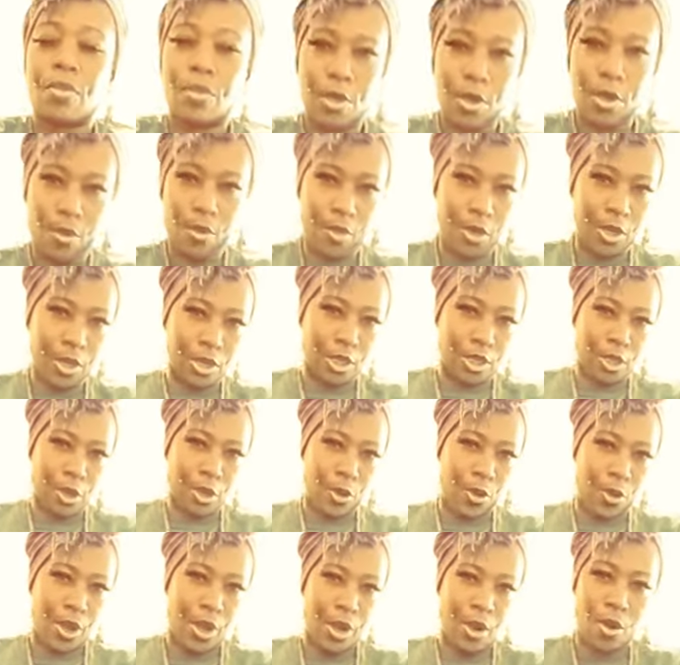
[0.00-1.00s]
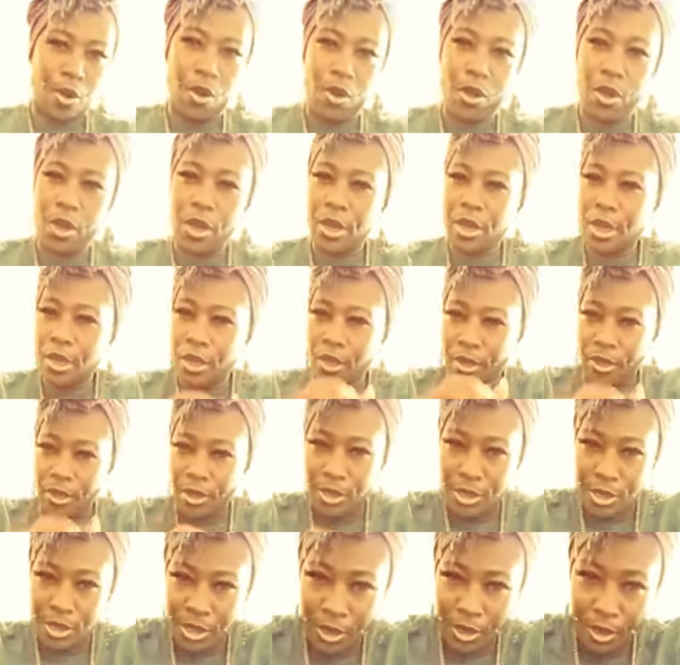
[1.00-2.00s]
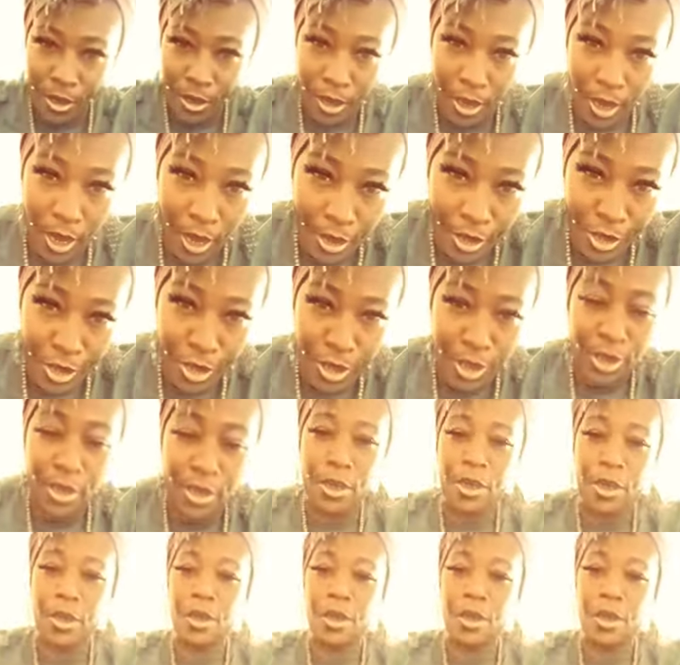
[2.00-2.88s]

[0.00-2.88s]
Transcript: what's going on in this connection.